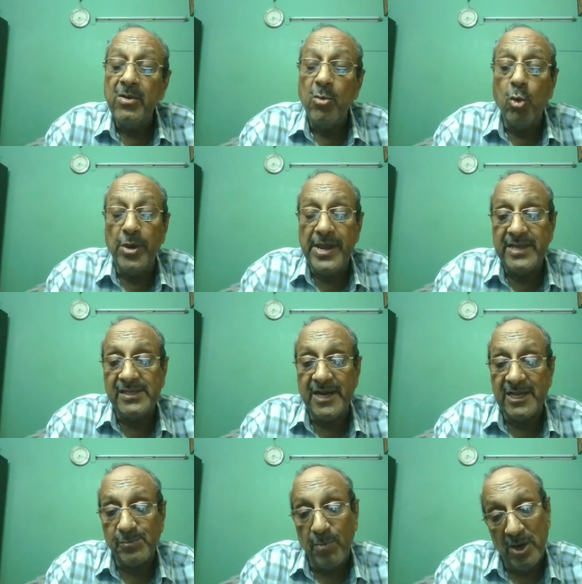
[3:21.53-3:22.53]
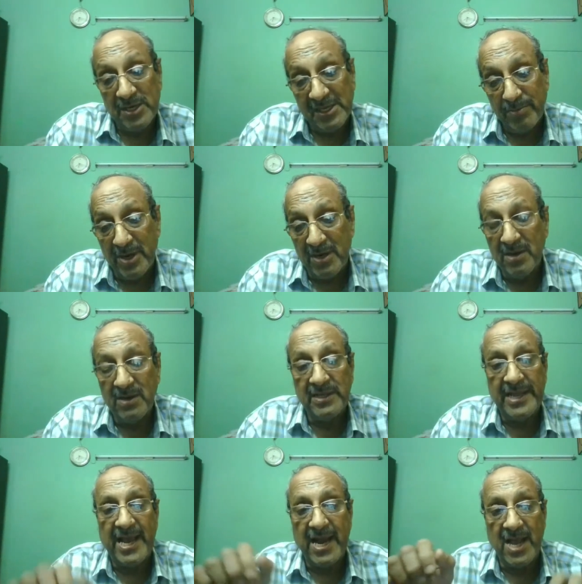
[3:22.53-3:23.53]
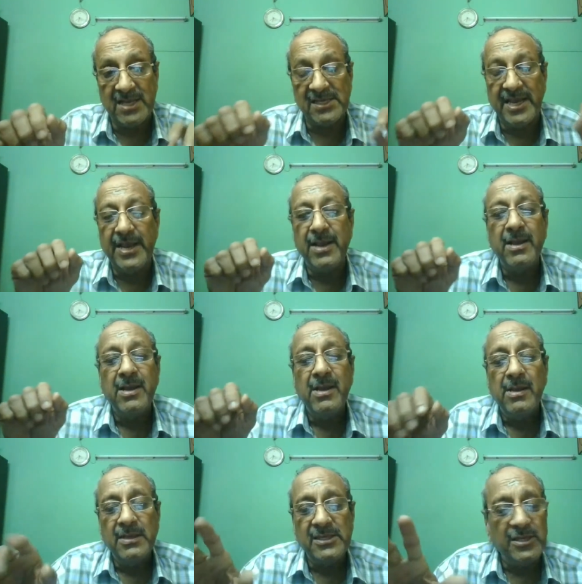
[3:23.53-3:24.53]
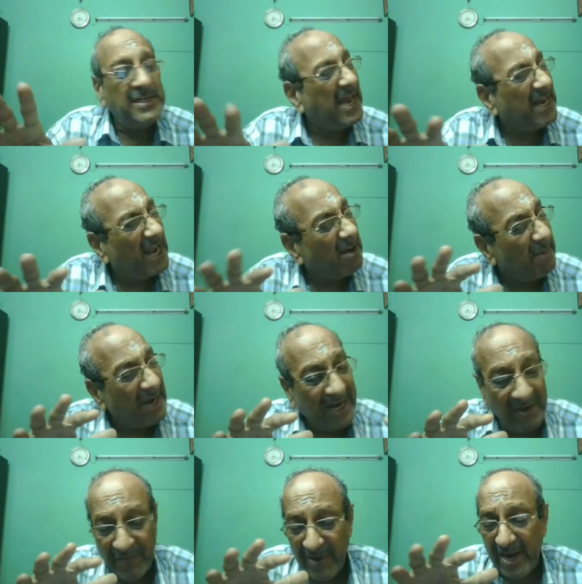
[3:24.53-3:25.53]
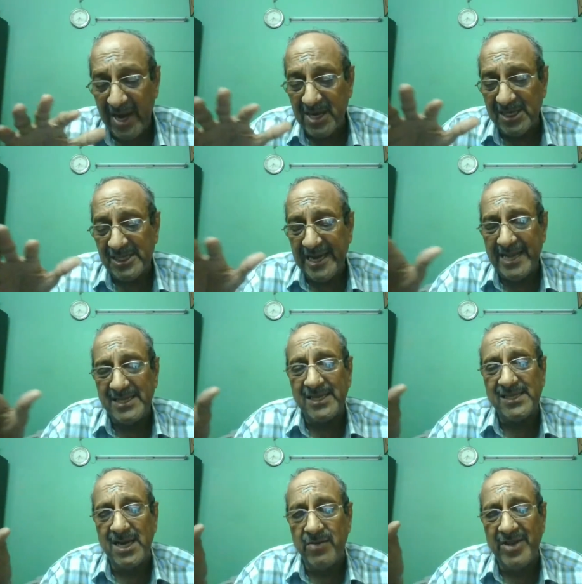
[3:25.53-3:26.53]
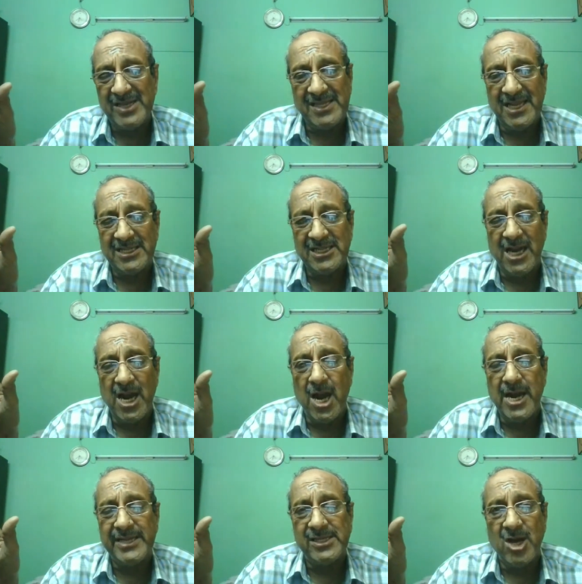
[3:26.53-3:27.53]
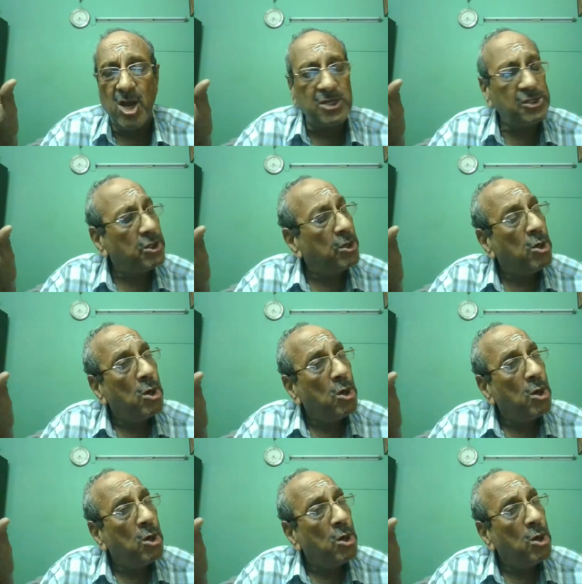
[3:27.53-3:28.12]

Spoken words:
Who is responsible? They are asking. So there can be different stages in which the challan is lost.